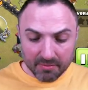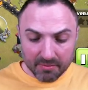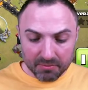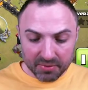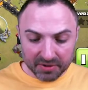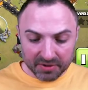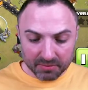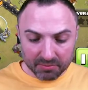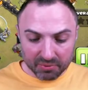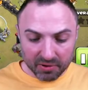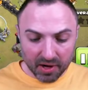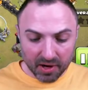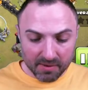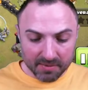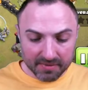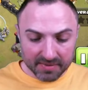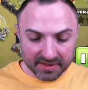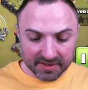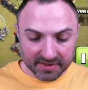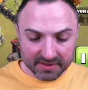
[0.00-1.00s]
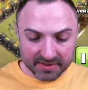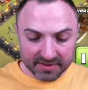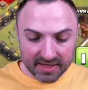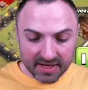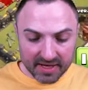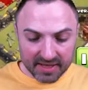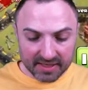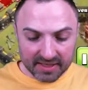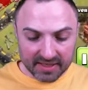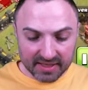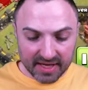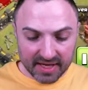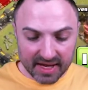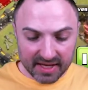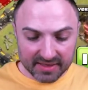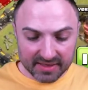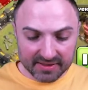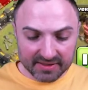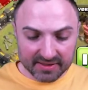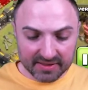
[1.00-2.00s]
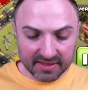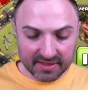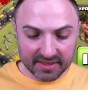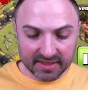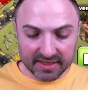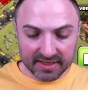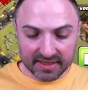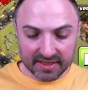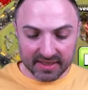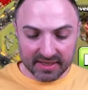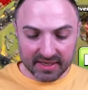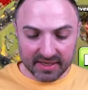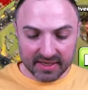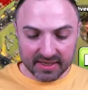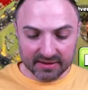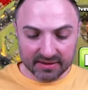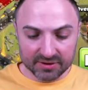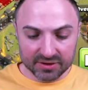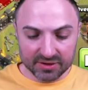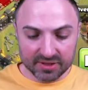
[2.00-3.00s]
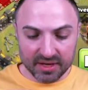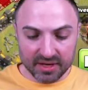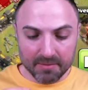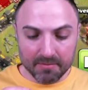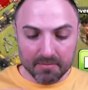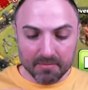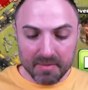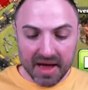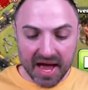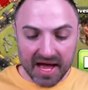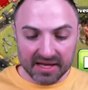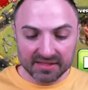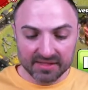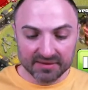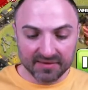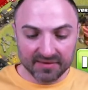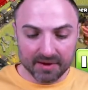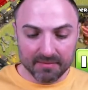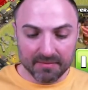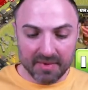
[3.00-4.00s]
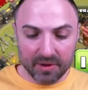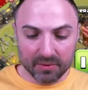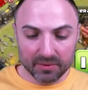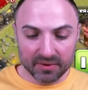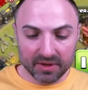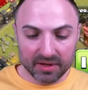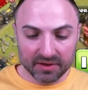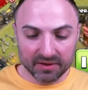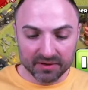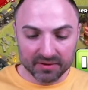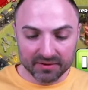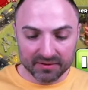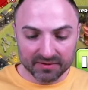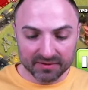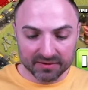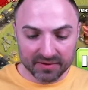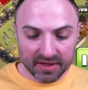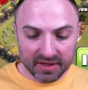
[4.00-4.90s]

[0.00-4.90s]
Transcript: but the problem is he has a just a massive amount of